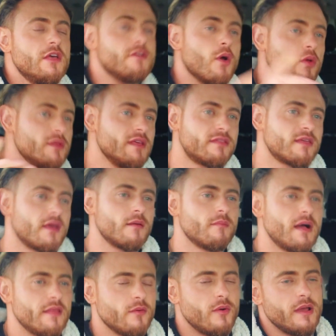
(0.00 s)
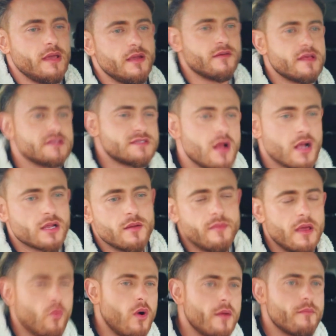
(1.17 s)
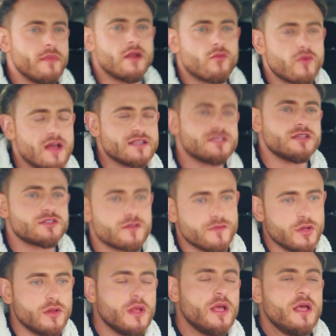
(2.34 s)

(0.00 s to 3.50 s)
The only thing, by the way, here that's not going to be a 1 minute rest interval